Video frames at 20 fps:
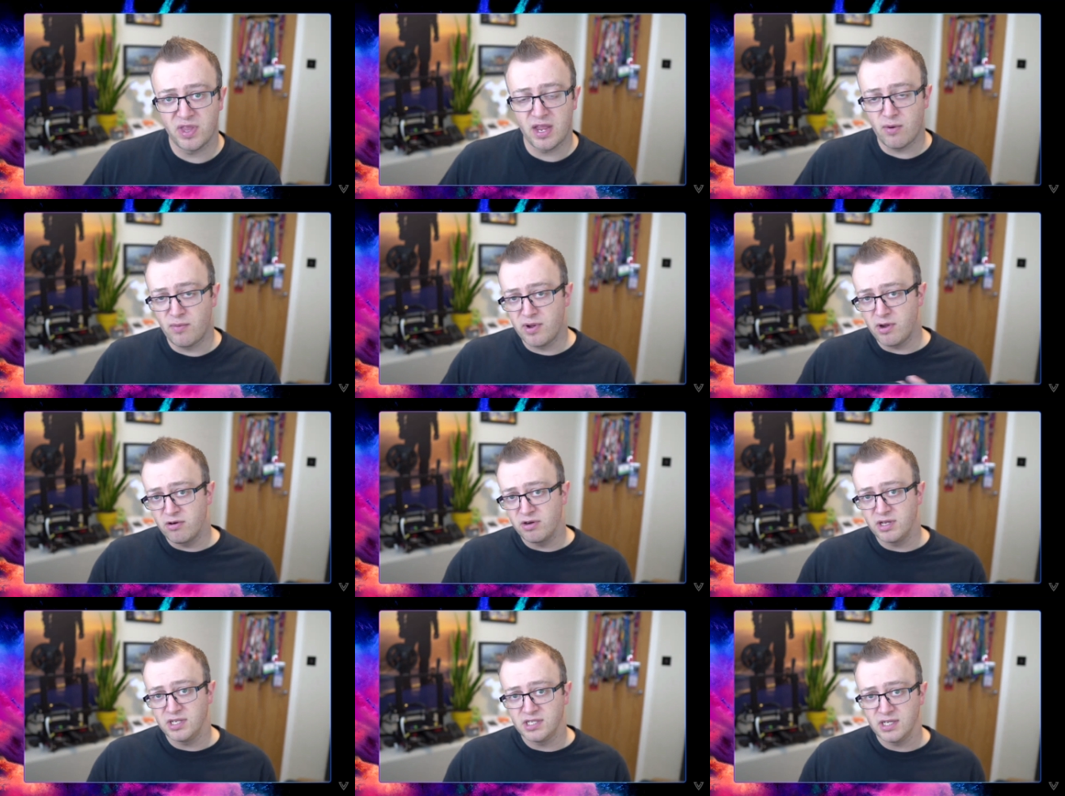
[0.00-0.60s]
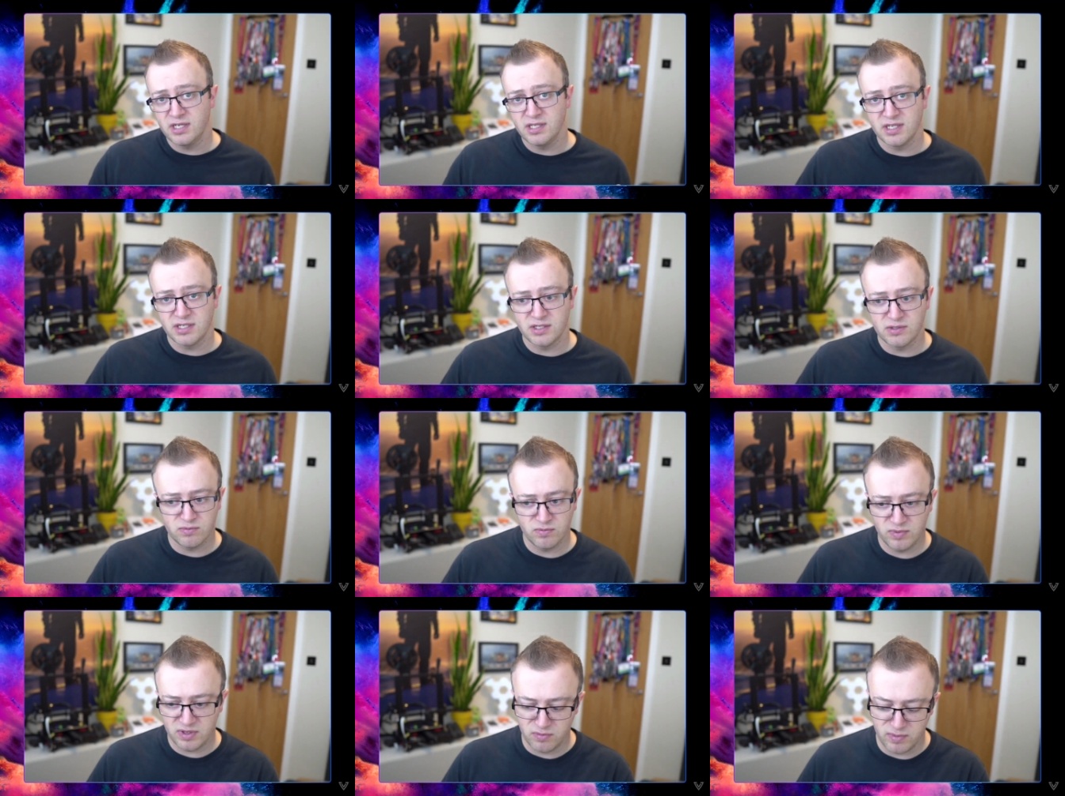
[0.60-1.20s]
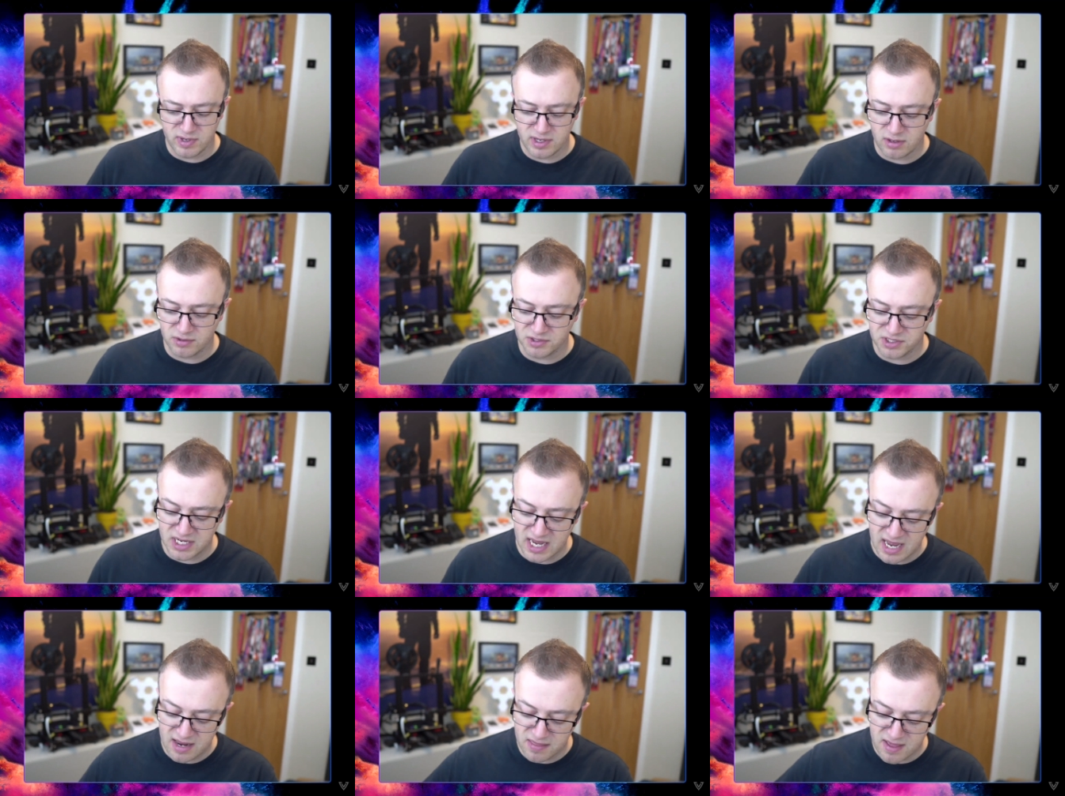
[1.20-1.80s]
Now, we already see this with
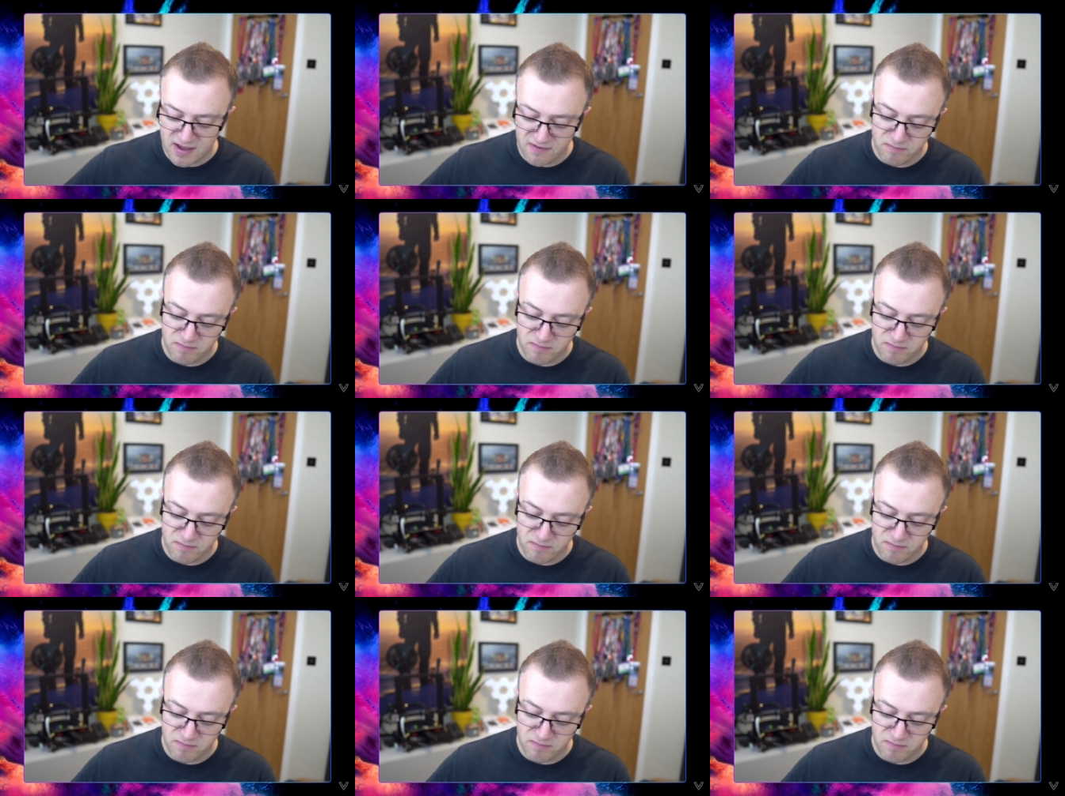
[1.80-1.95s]
Windows 10.